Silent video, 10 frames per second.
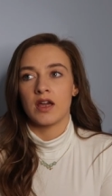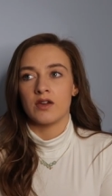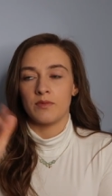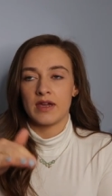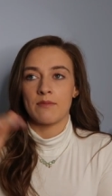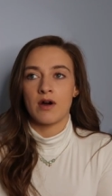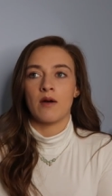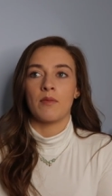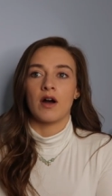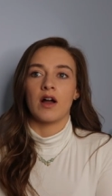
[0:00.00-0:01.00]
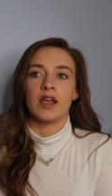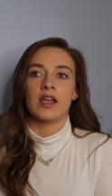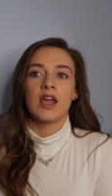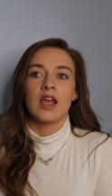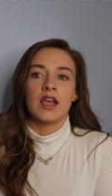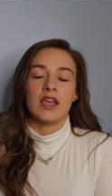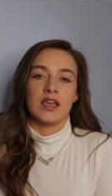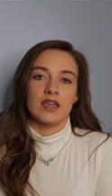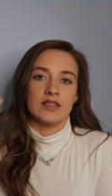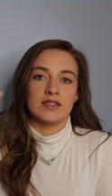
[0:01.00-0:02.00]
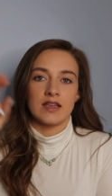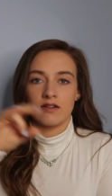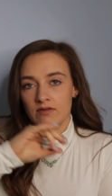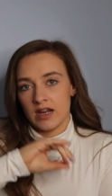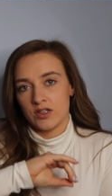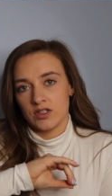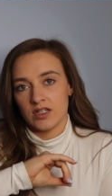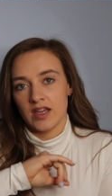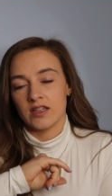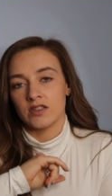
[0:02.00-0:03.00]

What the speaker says: your BMR by is in relation to that.